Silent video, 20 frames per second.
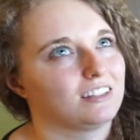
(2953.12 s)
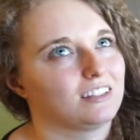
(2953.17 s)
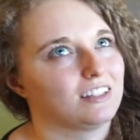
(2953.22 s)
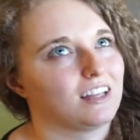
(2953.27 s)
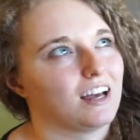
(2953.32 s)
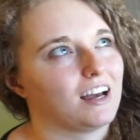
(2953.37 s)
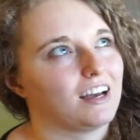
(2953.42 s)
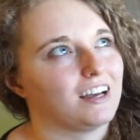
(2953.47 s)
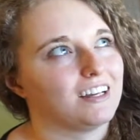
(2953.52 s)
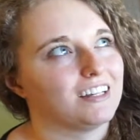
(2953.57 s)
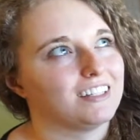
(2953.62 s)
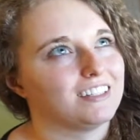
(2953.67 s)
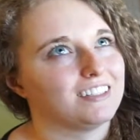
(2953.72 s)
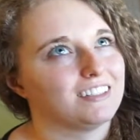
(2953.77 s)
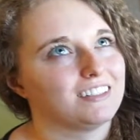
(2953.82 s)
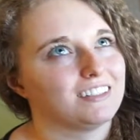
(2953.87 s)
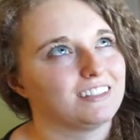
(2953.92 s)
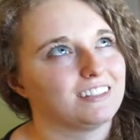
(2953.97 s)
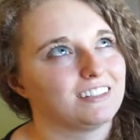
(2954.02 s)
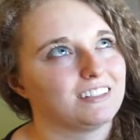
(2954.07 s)
uh,
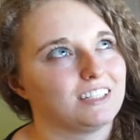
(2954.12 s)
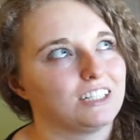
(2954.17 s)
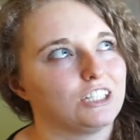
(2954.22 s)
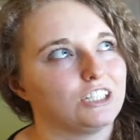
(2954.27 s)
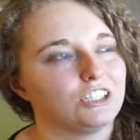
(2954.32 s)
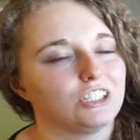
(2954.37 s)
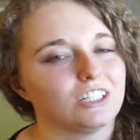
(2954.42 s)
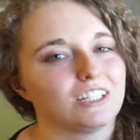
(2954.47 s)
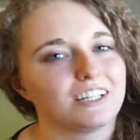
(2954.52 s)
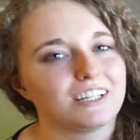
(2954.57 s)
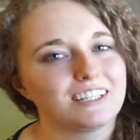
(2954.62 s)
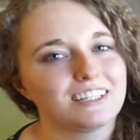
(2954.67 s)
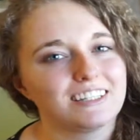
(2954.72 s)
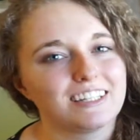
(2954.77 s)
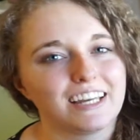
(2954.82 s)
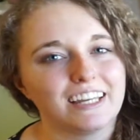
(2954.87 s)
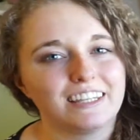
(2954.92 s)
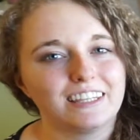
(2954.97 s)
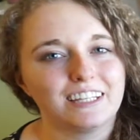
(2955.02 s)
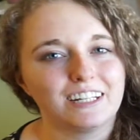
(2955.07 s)
they're just
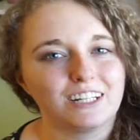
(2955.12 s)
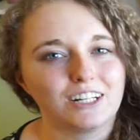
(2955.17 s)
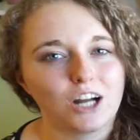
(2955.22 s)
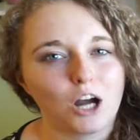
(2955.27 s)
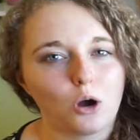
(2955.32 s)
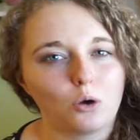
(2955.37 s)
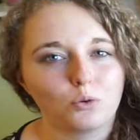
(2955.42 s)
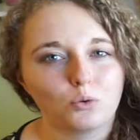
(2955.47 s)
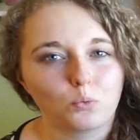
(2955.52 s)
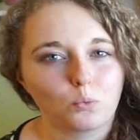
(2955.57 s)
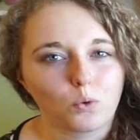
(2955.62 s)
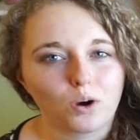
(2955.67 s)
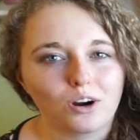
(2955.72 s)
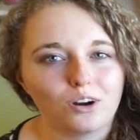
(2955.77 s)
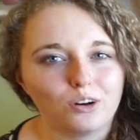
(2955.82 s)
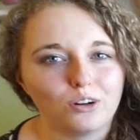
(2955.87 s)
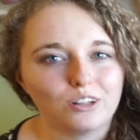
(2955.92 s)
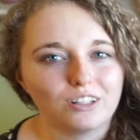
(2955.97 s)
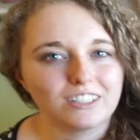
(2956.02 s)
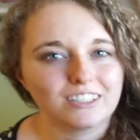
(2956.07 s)
in their own
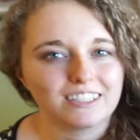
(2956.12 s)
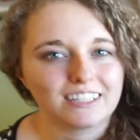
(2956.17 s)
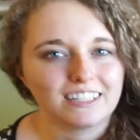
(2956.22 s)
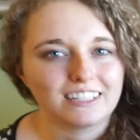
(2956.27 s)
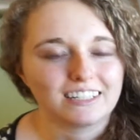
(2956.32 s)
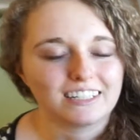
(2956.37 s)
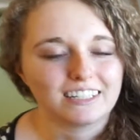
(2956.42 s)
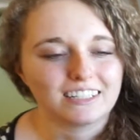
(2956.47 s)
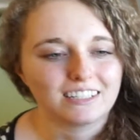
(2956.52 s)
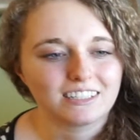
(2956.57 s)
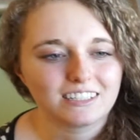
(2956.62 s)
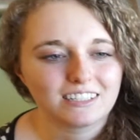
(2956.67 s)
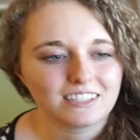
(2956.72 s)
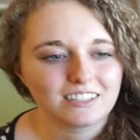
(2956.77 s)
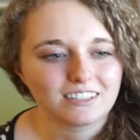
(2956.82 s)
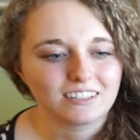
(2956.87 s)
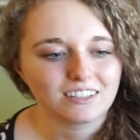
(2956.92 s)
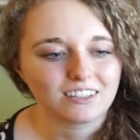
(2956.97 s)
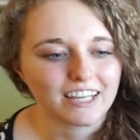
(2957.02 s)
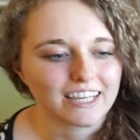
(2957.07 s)
world in
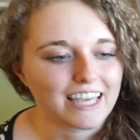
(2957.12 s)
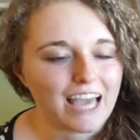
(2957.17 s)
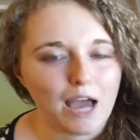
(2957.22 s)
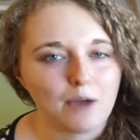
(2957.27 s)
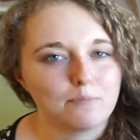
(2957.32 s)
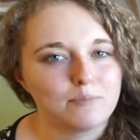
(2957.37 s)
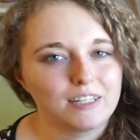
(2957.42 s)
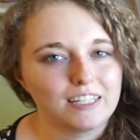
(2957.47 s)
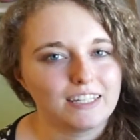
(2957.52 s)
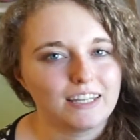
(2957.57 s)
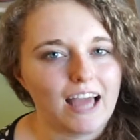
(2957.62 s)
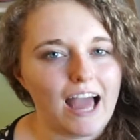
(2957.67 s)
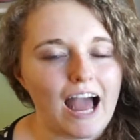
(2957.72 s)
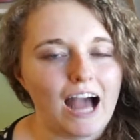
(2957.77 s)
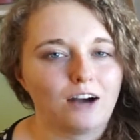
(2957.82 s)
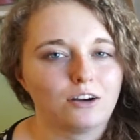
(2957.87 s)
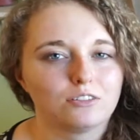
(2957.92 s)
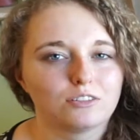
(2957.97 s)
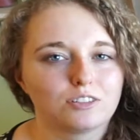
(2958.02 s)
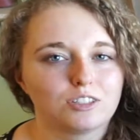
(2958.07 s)
this like empty
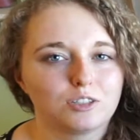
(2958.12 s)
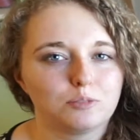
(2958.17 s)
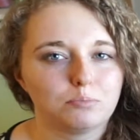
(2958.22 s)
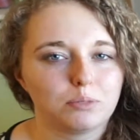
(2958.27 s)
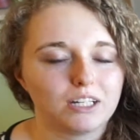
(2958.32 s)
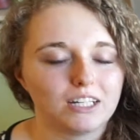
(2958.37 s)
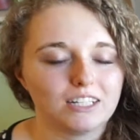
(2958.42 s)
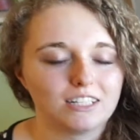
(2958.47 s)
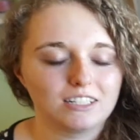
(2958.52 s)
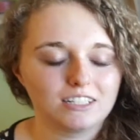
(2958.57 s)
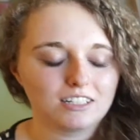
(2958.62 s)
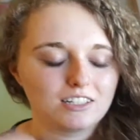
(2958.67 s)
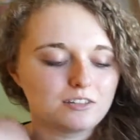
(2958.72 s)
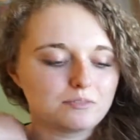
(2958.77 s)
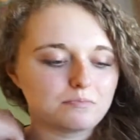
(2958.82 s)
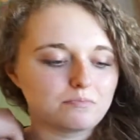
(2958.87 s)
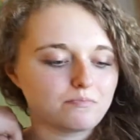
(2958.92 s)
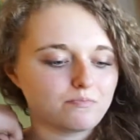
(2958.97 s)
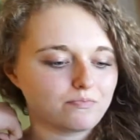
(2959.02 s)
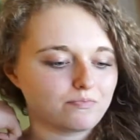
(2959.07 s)
house, but
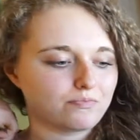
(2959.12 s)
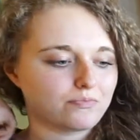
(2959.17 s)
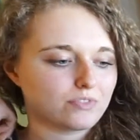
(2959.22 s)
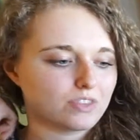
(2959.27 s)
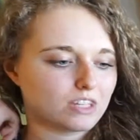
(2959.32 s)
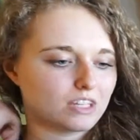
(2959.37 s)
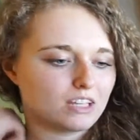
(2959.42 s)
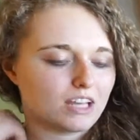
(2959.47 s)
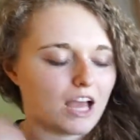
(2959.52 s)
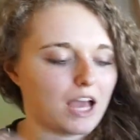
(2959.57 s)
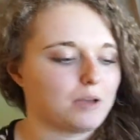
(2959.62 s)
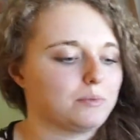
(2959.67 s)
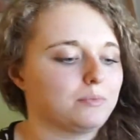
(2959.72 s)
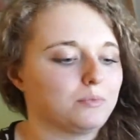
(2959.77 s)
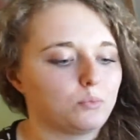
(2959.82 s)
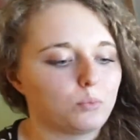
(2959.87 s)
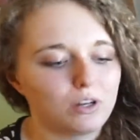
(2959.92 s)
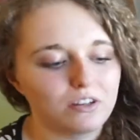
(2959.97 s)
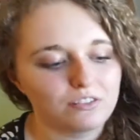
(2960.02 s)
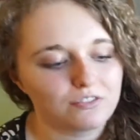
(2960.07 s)

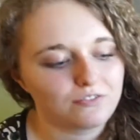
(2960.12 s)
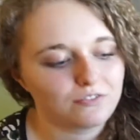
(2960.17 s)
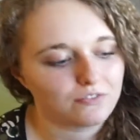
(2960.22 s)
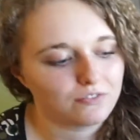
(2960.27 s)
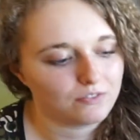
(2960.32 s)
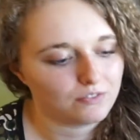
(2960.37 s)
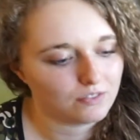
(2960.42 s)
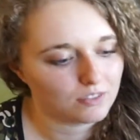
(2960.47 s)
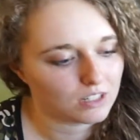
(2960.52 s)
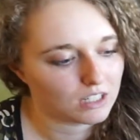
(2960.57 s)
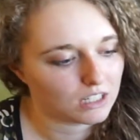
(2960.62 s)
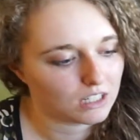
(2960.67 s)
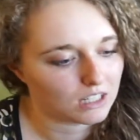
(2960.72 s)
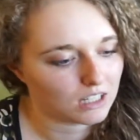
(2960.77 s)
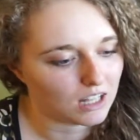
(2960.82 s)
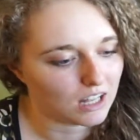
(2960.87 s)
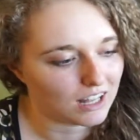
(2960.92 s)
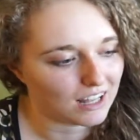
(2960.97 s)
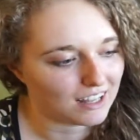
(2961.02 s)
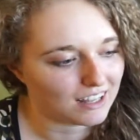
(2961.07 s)
and with
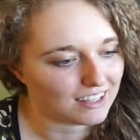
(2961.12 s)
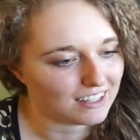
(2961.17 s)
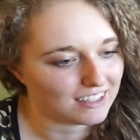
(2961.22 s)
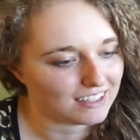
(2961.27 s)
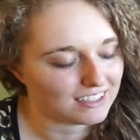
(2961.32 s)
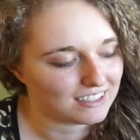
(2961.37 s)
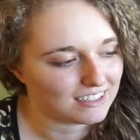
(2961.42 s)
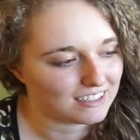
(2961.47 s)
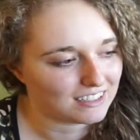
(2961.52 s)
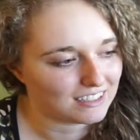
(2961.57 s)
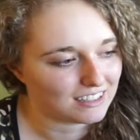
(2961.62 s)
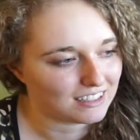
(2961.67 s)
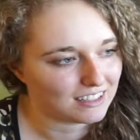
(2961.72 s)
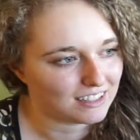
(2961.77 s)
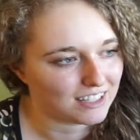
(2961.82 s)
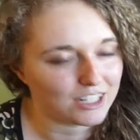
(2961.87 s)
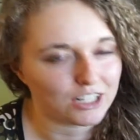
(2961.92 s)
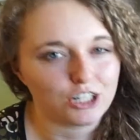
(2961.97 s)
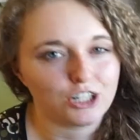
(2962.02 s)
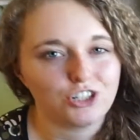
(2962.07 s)
uh,
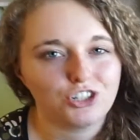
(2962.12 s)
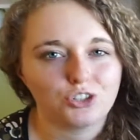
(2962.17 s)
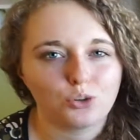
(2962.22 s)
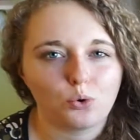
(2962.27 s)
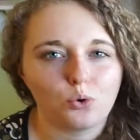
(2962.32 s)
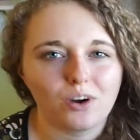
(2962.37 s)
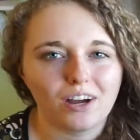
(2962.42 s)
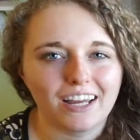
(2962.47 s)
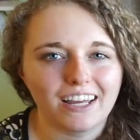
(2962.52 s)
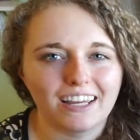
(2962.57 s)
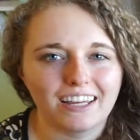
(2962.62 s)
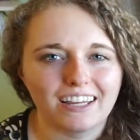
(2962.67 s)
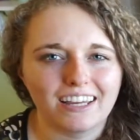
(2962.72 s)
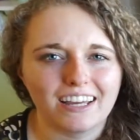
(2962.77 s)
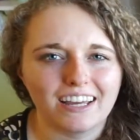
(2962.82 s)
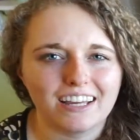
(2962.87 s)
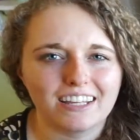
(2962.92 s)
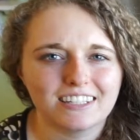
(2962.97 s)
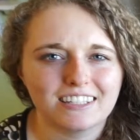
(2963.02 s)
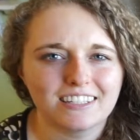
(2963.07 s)
their joy
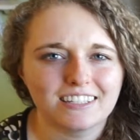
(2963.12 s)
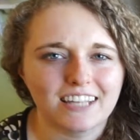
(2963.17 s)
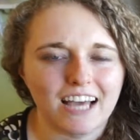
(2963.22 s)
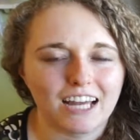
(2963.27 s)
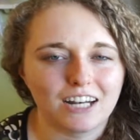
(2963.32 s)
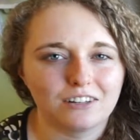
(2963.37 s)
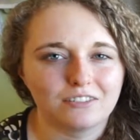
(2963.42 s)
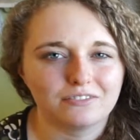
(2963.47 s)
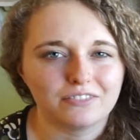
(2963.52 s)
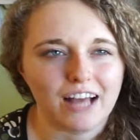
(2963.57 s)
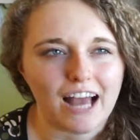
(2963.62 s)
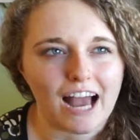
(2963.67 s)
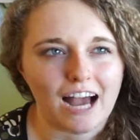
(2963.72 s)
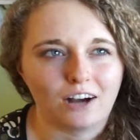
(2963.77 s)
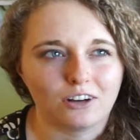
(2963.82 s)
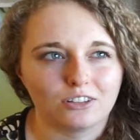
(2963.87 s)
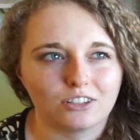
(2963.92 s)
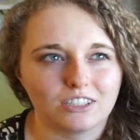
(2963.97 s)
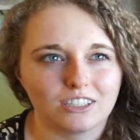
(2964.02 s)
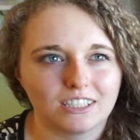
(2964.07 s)
inside of the
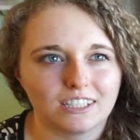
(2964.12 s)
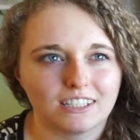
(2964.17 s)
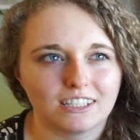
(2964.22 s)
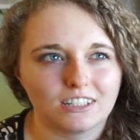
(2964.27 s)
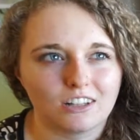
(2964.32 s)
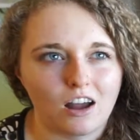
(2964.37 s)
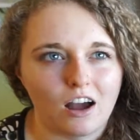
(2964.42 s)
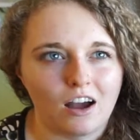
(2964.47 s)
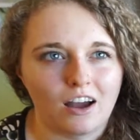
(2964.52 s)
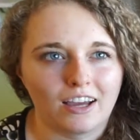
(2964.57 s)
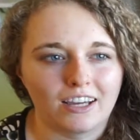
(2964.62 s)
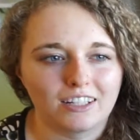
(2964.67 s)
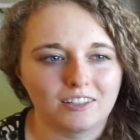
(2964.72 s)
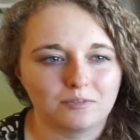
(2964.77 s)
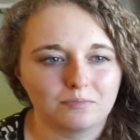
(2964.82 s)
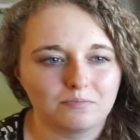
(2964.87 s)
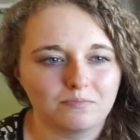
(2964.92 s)
house, it's not